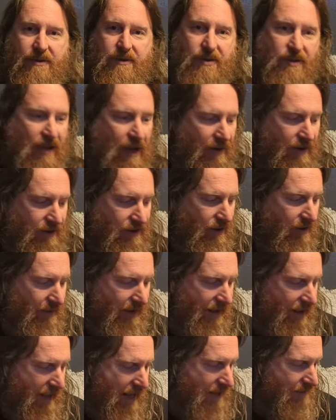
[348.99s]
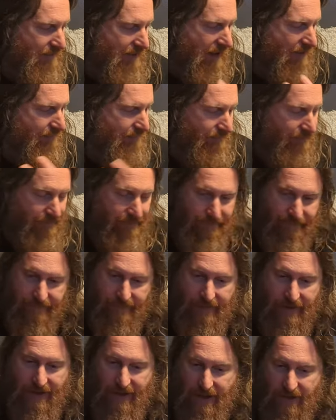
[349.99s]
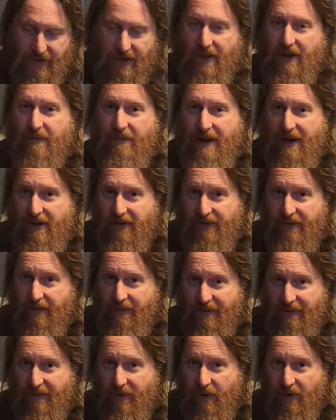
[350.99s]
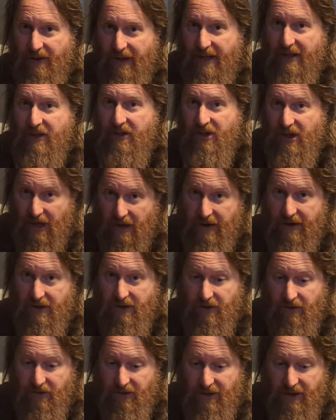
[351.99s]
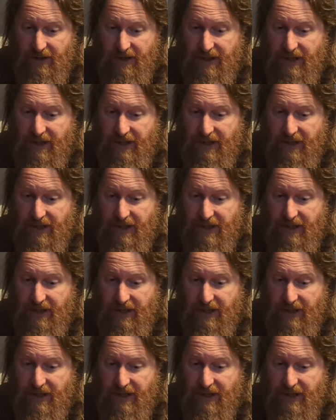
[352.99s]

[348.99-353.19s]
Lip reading: Cherry juice. I mean, there's another better description for it than cherry juice.